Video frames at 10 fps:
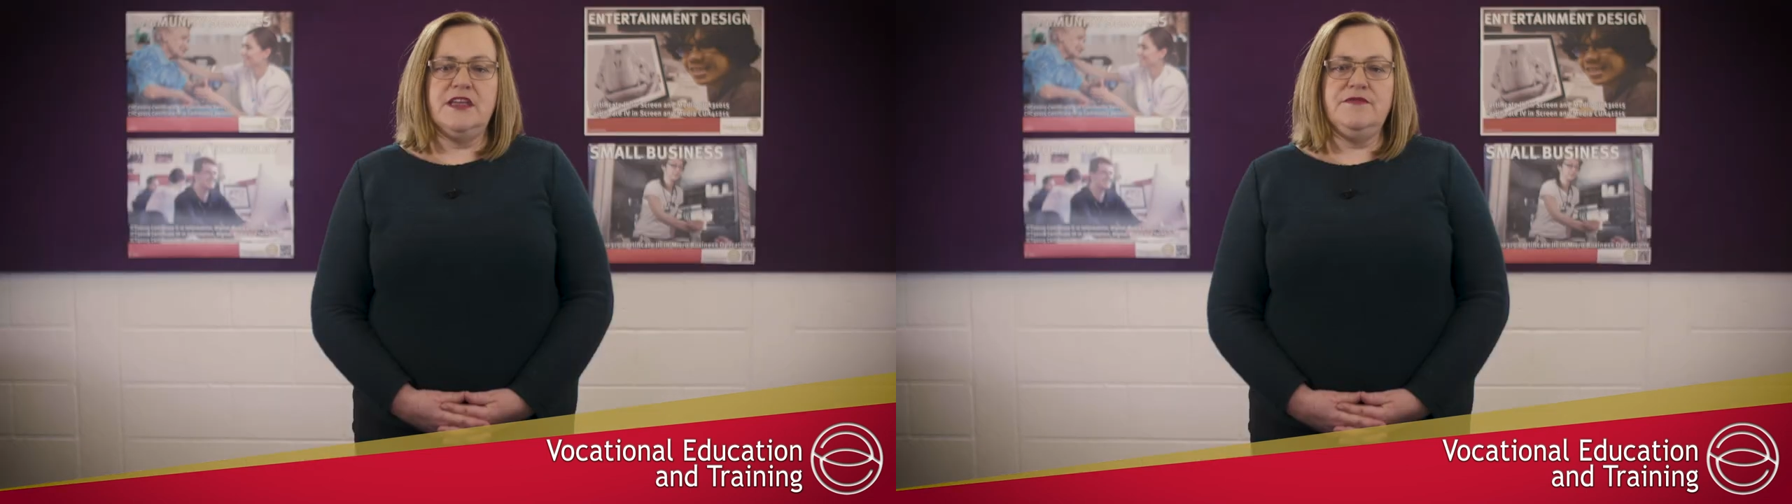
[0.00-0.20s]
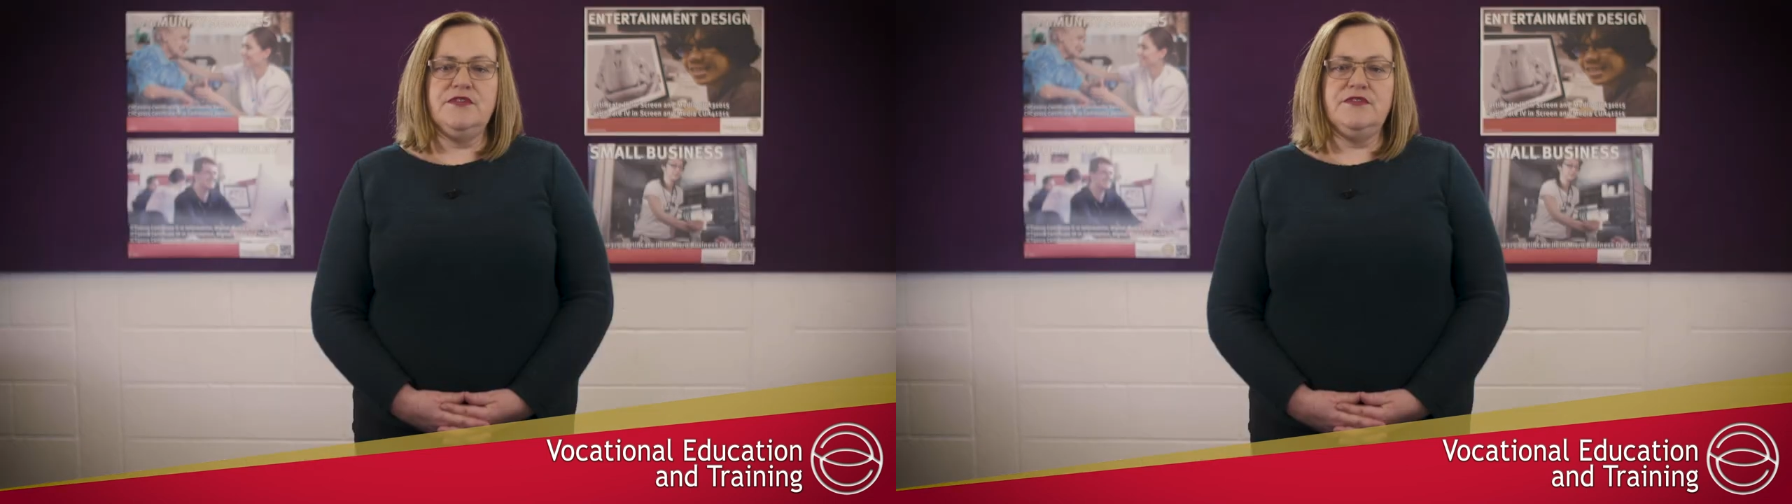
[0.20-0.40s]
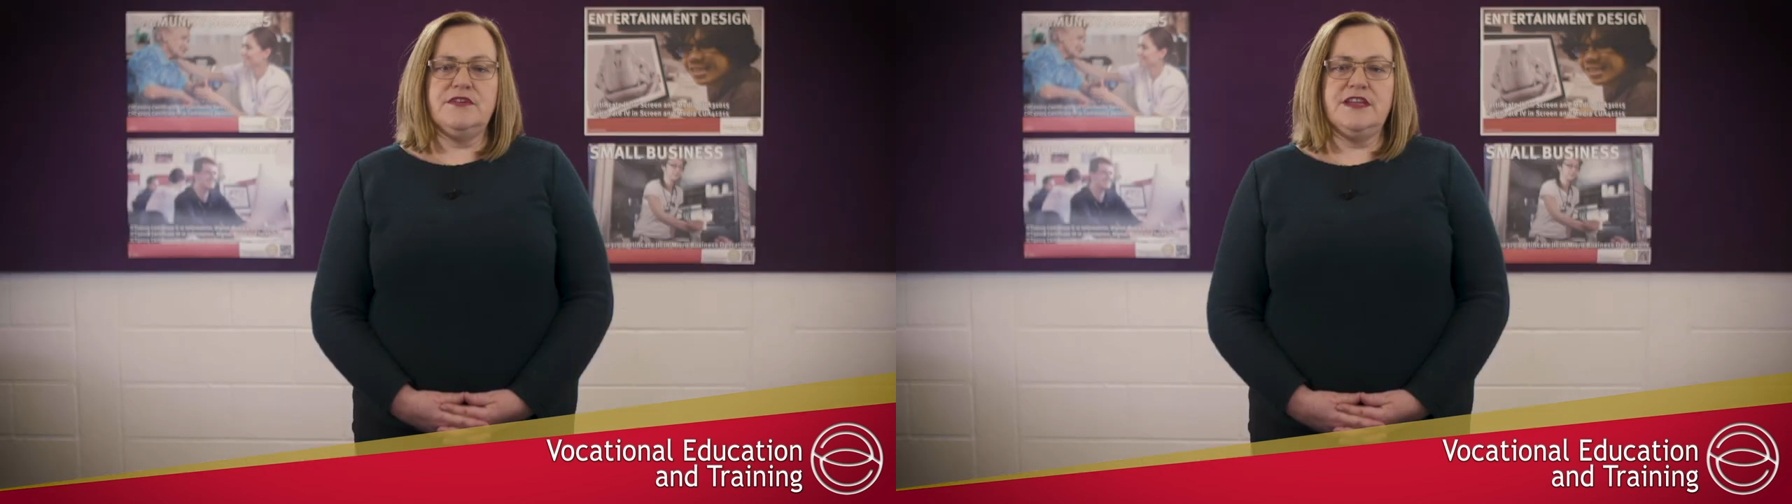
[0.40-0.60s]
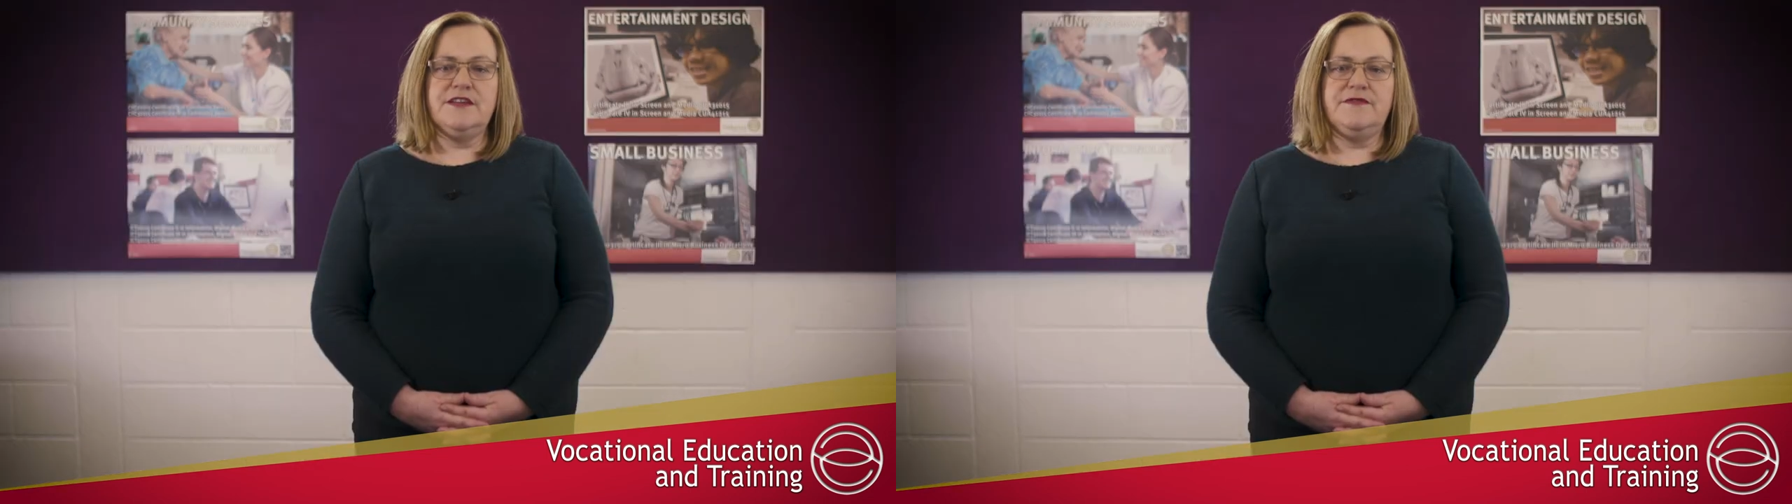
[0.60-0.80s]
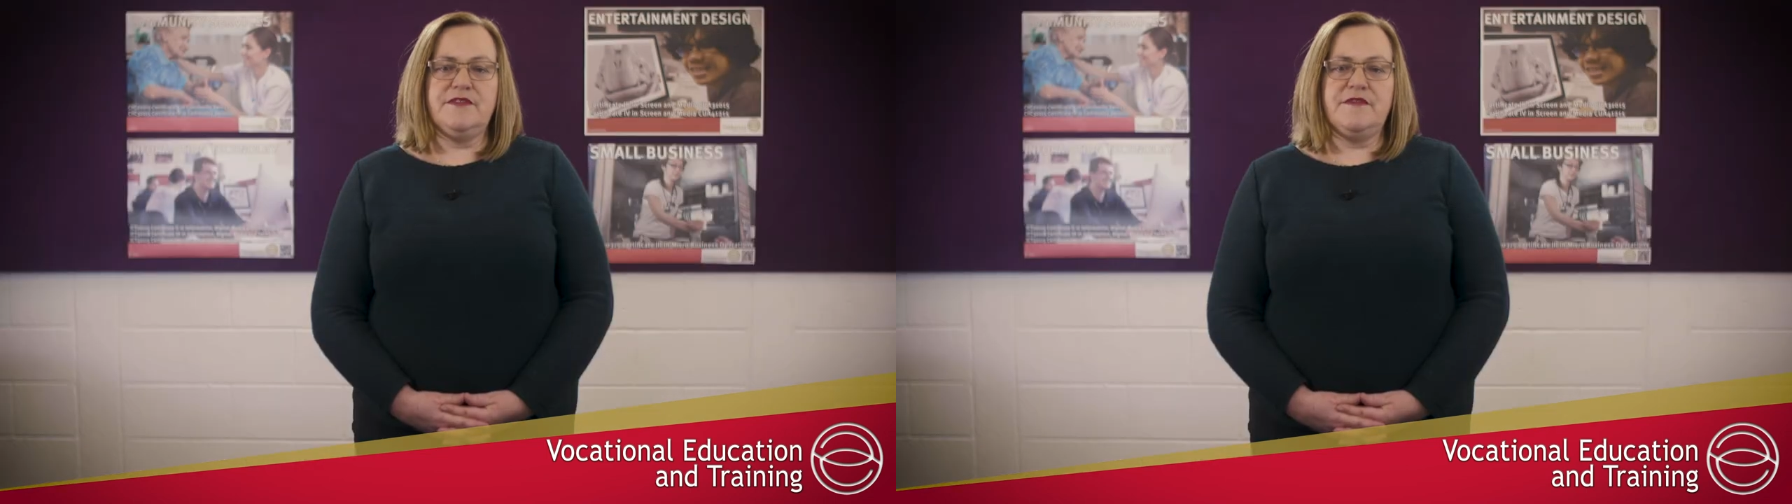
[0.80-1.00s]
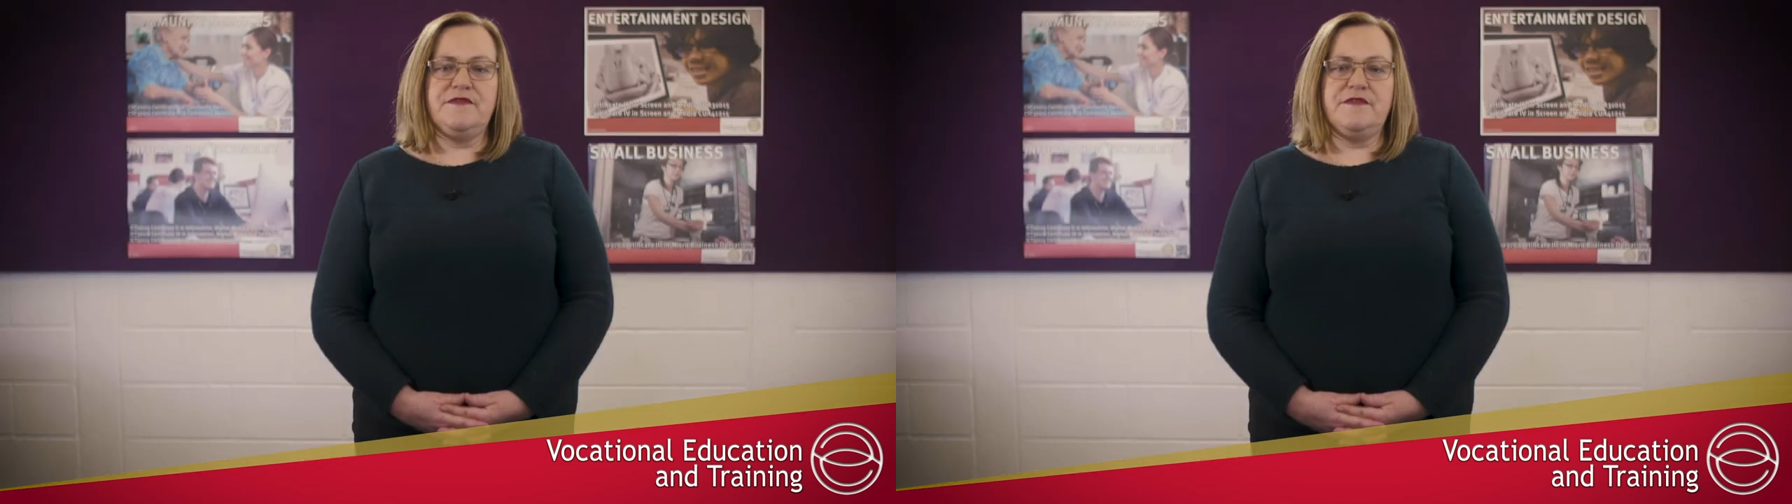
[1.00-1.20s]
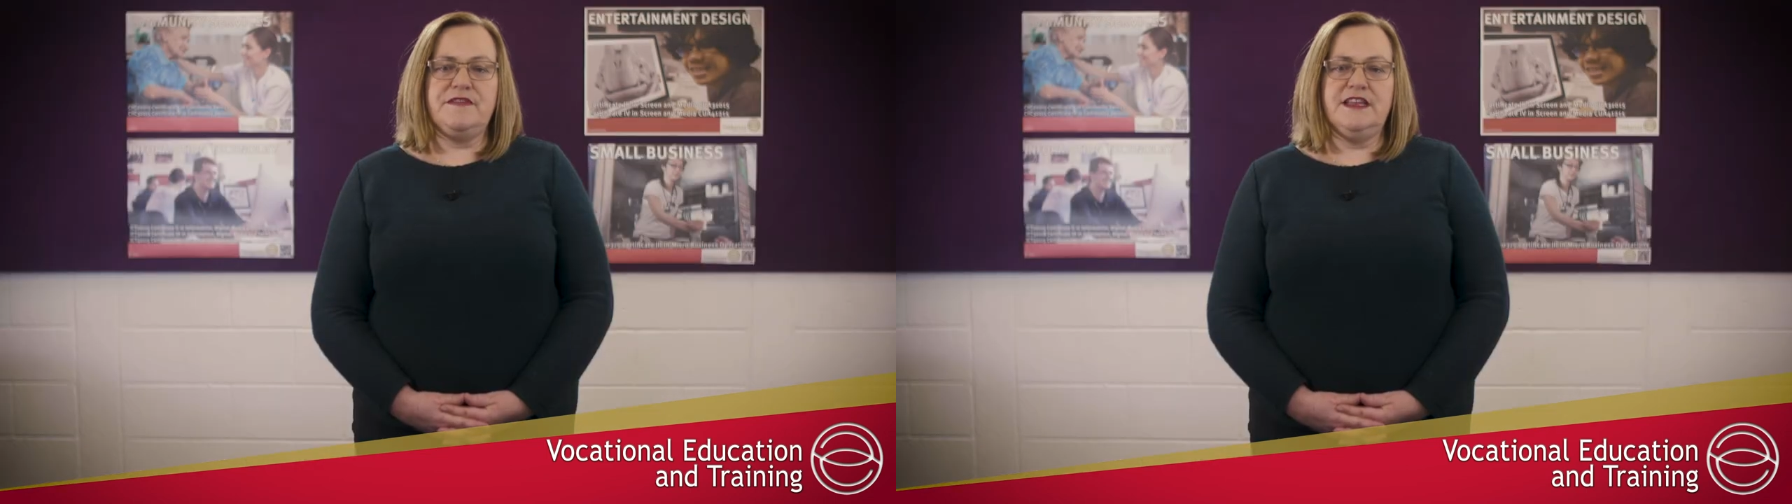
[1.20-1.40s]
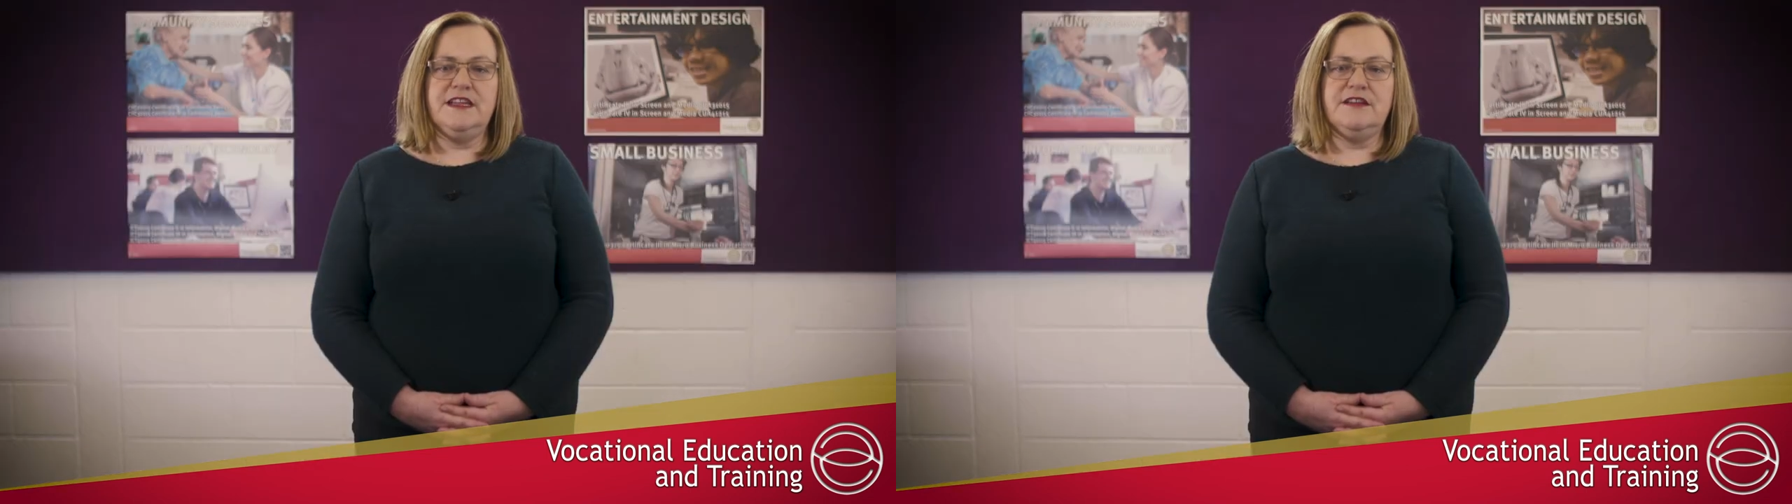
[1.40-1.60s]
If you're looking for a
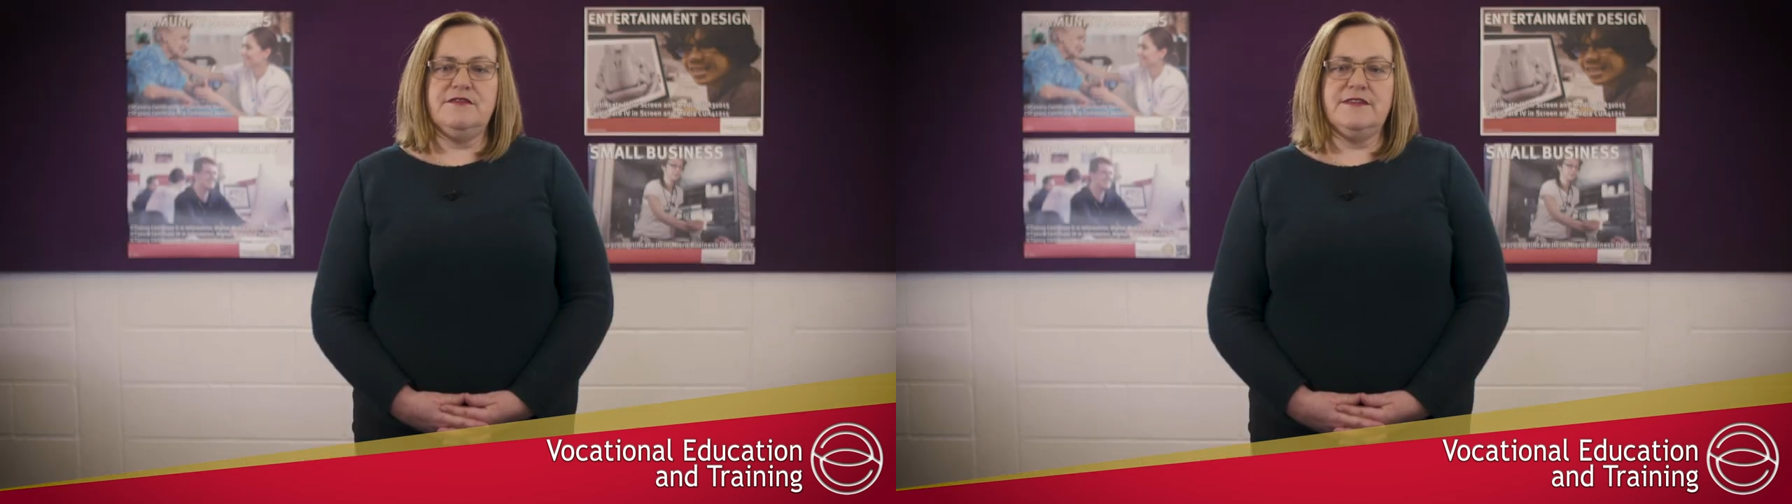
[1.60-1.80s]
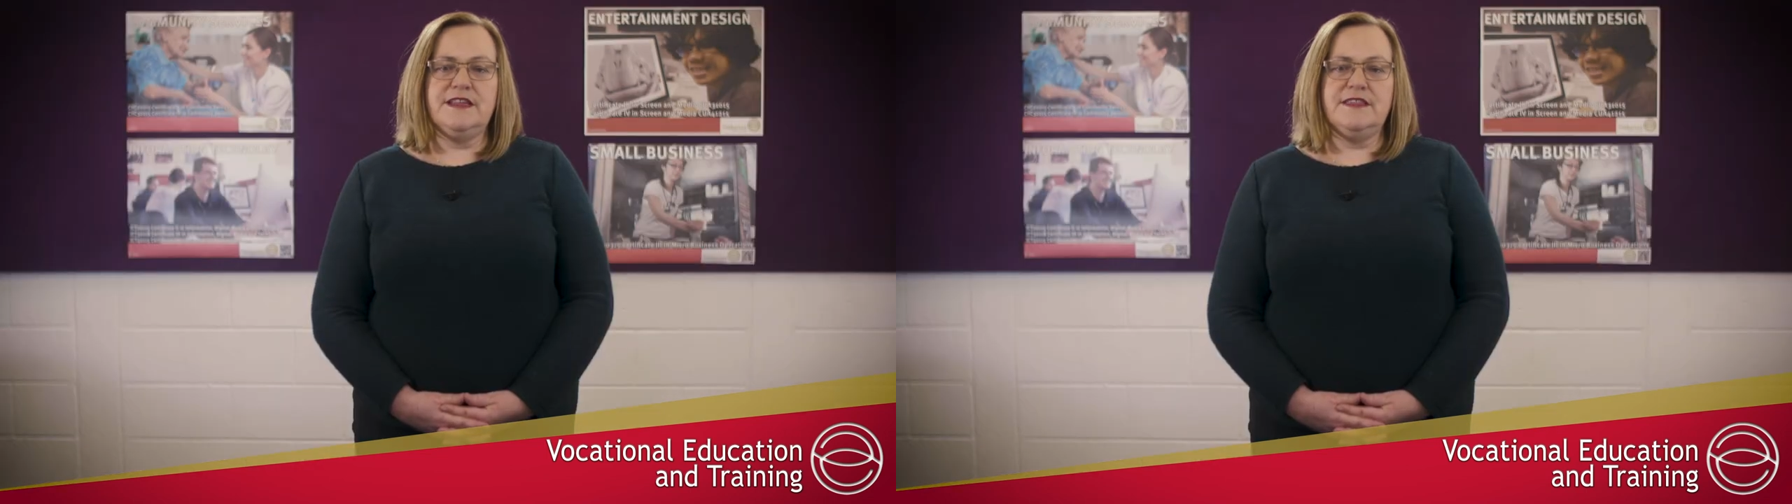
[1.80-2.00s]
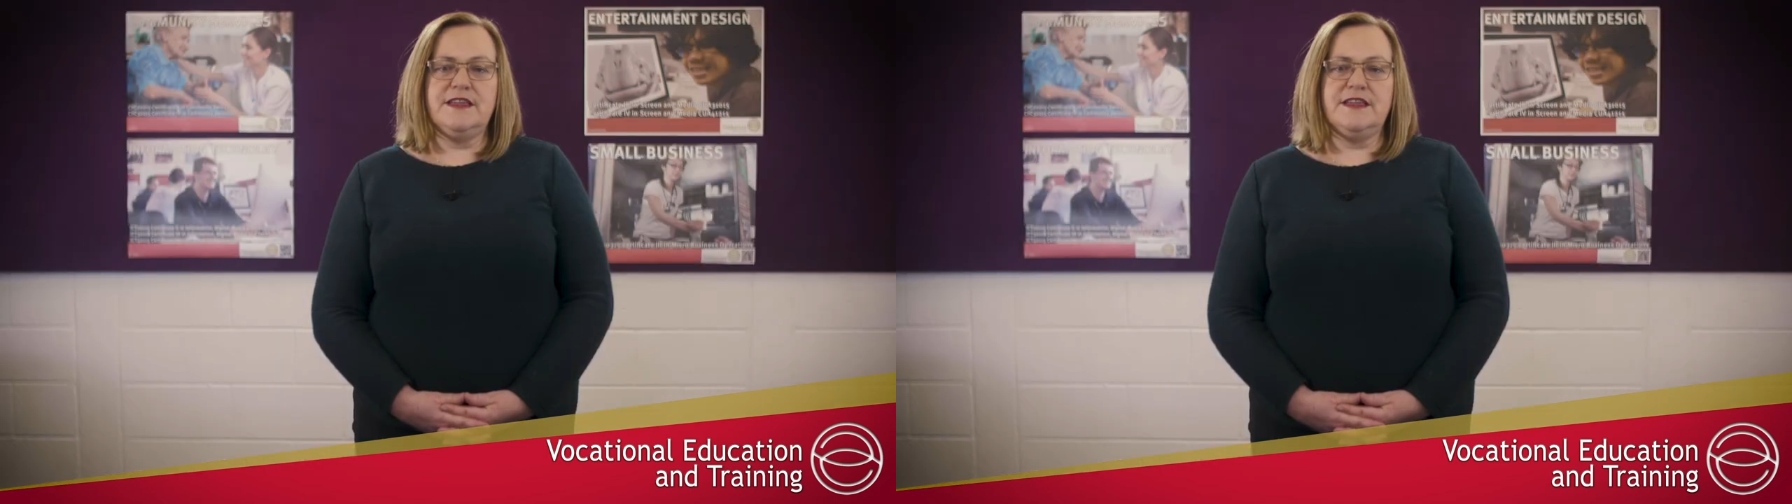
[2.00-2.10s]
fulfilling career